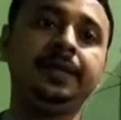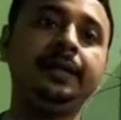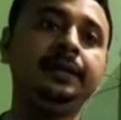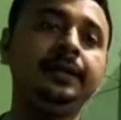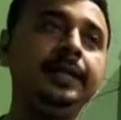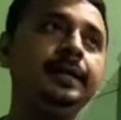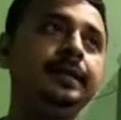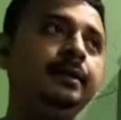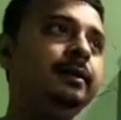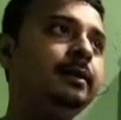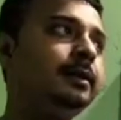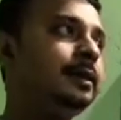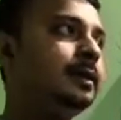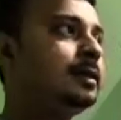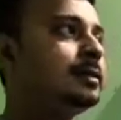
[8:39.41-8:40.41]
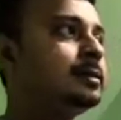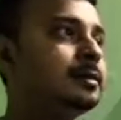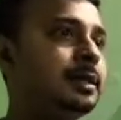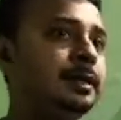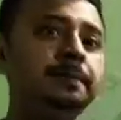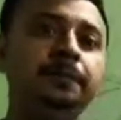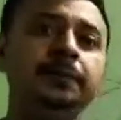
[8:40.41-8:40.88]
and they are
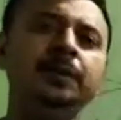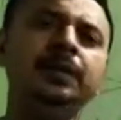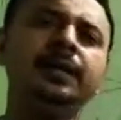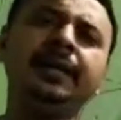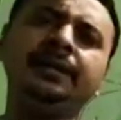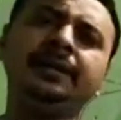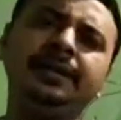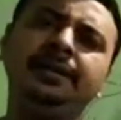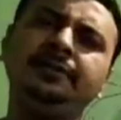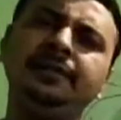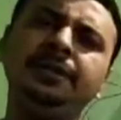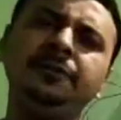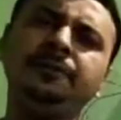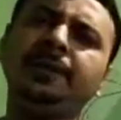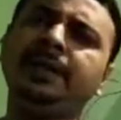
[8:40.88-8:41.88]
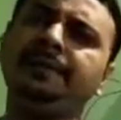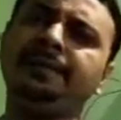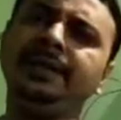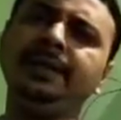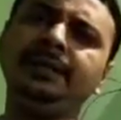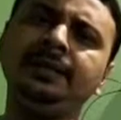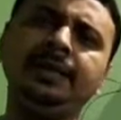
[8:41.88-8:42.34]
simple, continuous,
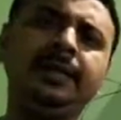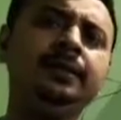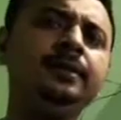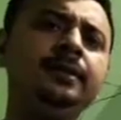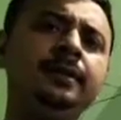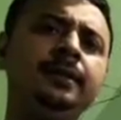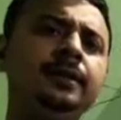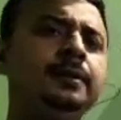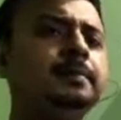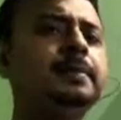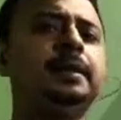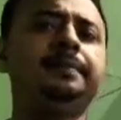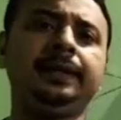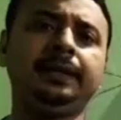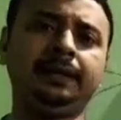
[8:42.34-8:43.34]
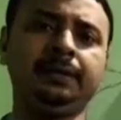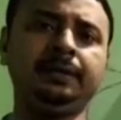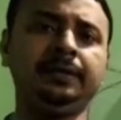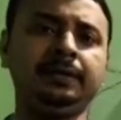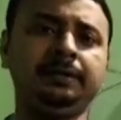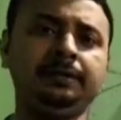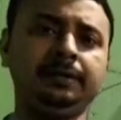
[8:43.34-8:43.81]
perfect, and perfect
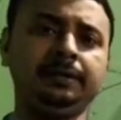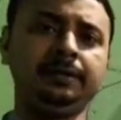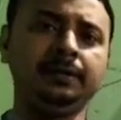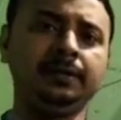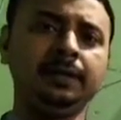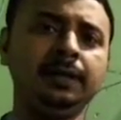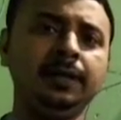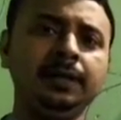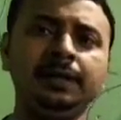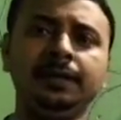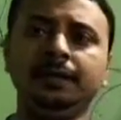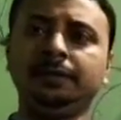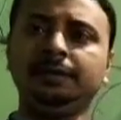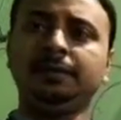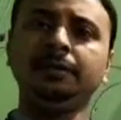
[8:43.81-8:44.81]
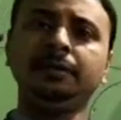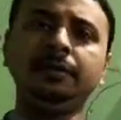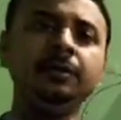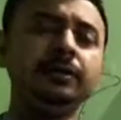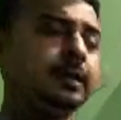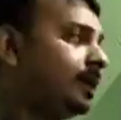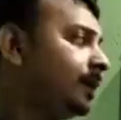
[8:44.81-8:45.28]
continuous.
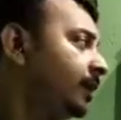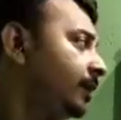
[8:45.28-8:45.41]
So